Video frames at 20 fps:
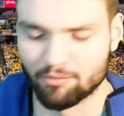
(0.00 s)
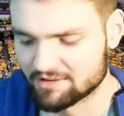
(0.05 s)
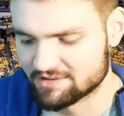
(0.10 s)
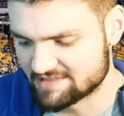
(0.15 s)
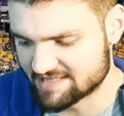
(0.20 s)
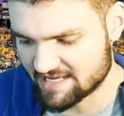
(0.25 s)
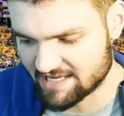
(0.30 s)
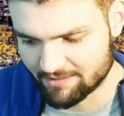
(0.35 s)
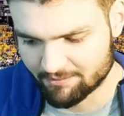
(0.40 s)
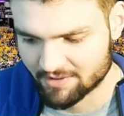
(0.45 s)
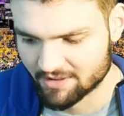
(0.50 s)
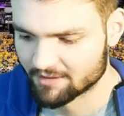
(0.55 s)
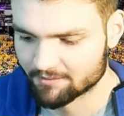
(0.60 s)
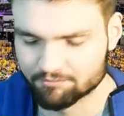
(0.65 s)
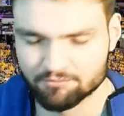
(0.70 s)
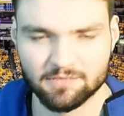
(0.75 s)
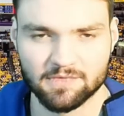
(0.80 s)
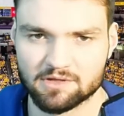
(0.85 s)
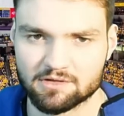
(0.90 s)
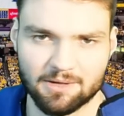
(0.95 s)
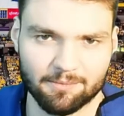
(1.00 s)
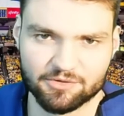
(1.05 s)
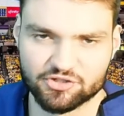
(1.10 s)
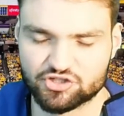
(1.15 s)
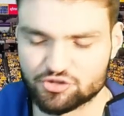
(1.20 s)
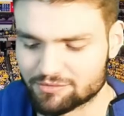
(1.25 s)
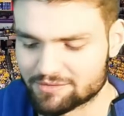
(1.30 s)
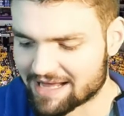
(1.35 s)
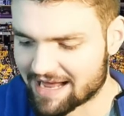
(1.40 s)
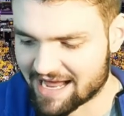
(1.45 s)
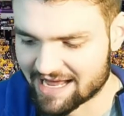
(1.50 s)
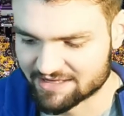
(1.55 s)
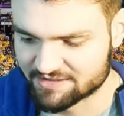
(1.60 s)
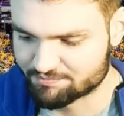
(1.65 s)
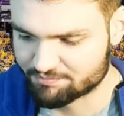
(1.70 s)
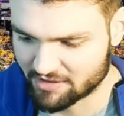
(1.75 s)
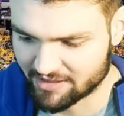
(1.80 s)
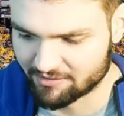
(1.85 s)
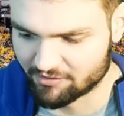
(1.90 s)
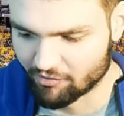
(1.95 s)
one team, number two guys,
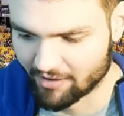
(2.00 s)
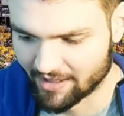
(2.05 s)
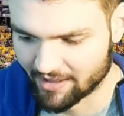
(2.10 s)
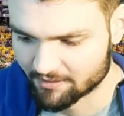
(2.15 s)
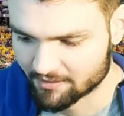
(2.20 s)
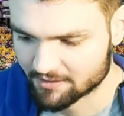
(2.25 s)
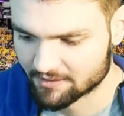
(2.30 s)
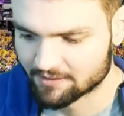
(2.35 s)
played great.